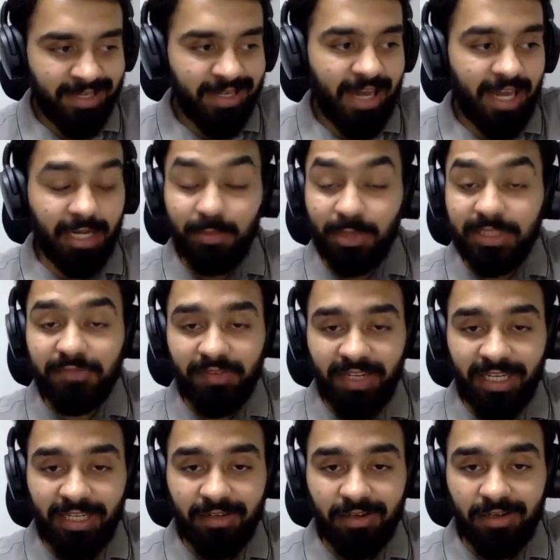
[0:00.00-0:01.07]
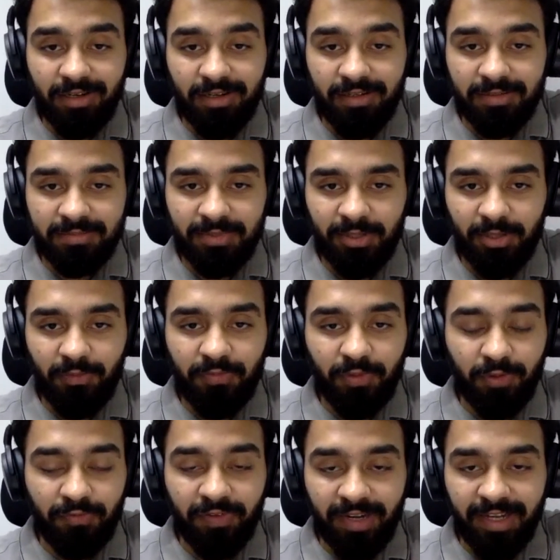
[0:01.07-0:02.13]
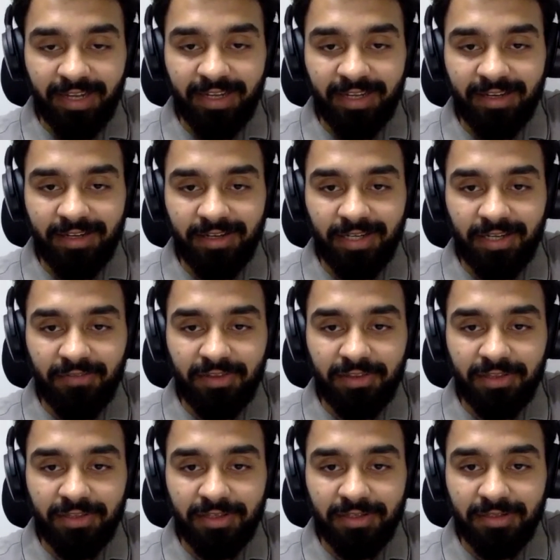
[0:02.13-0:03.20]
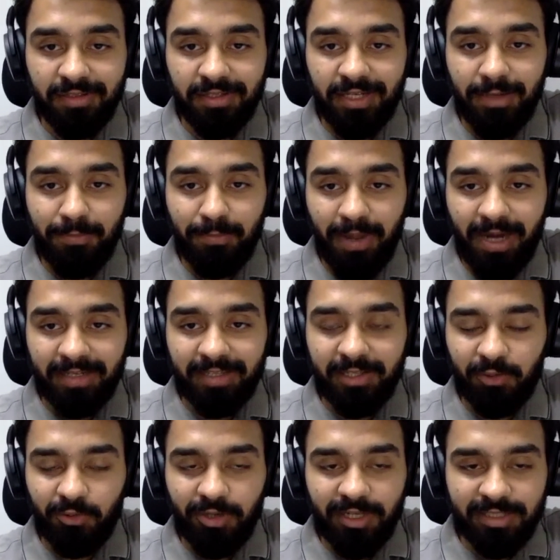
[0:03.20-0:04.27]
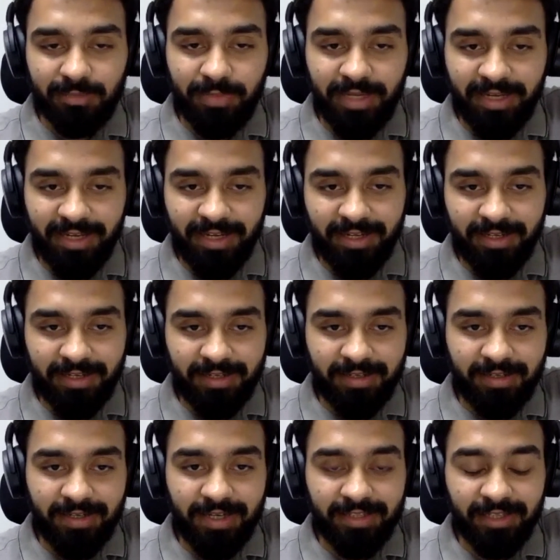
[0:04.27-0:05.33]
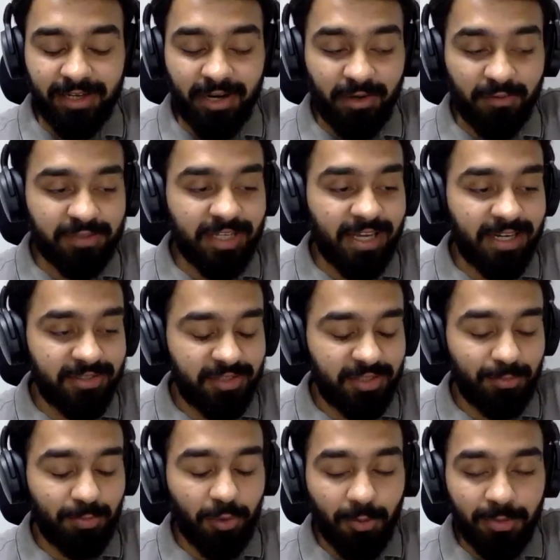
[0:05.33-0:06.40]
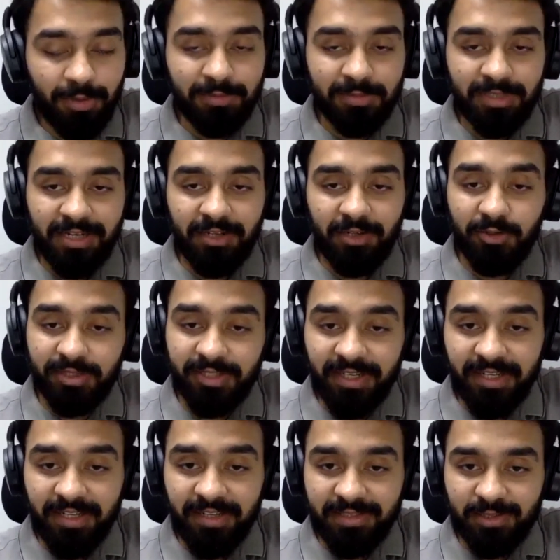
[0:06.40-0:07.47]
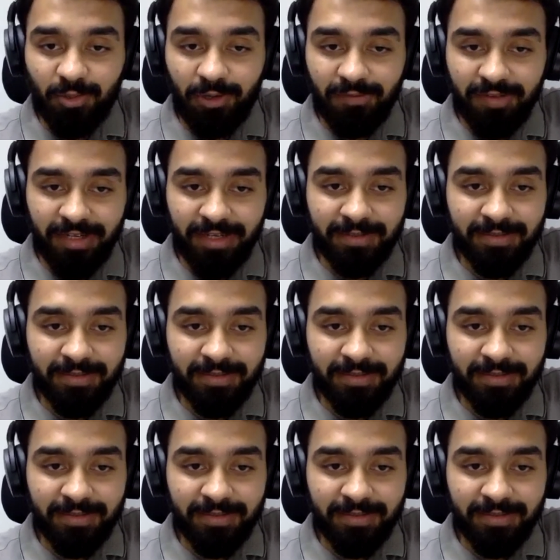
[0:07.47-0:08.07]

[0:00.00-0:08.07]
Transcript: And it must feel, fulfilling, given the impact that you guys are making and the kind of challenging problems that Elucidata is solving.